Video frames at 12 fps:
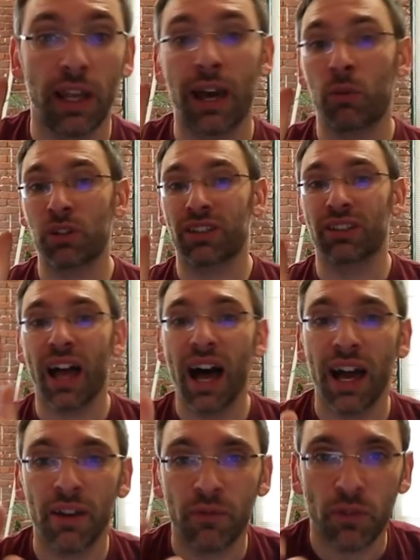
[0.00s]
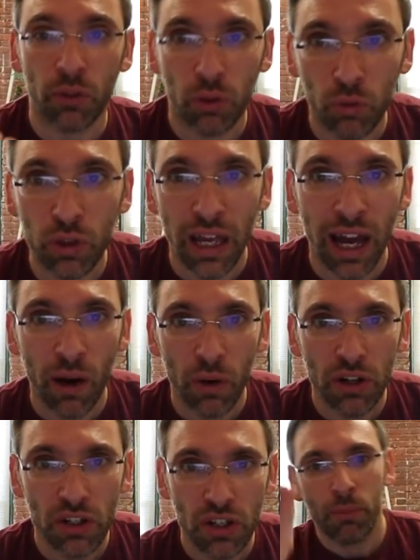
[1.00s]
that was live for three
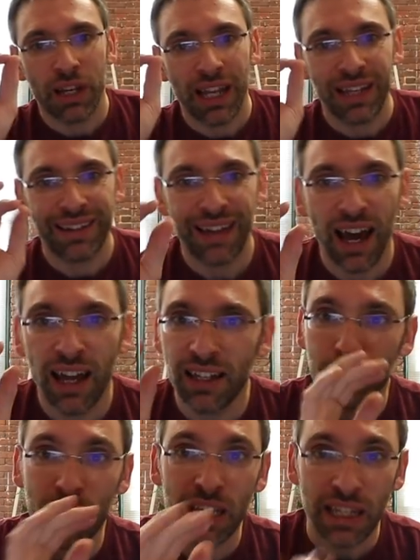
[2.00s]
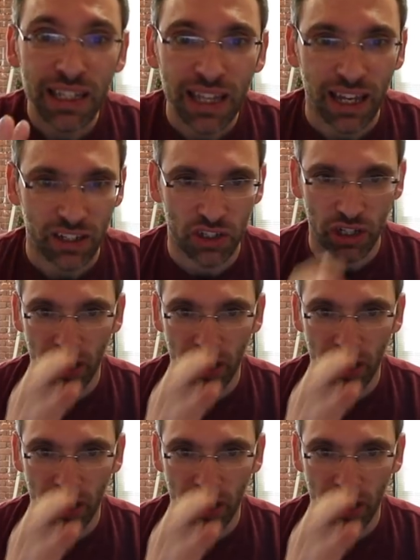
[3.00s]
hours, but had not been indexed